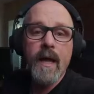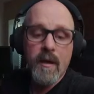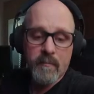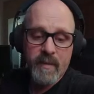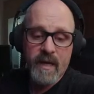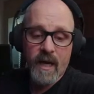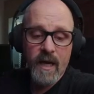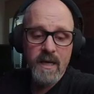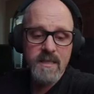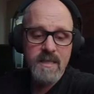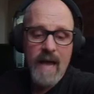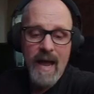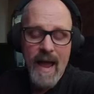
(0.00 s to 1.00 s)

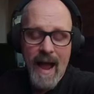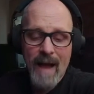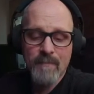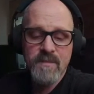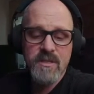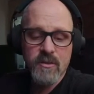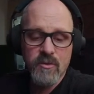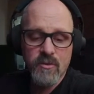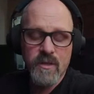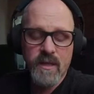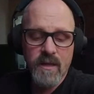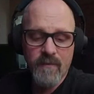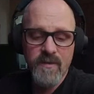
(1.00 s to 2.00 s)
Because I
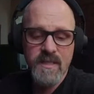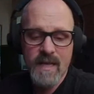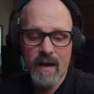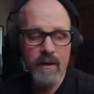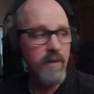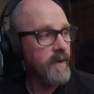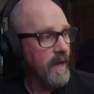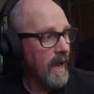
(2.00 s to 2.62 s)
absolutely love the sound of it.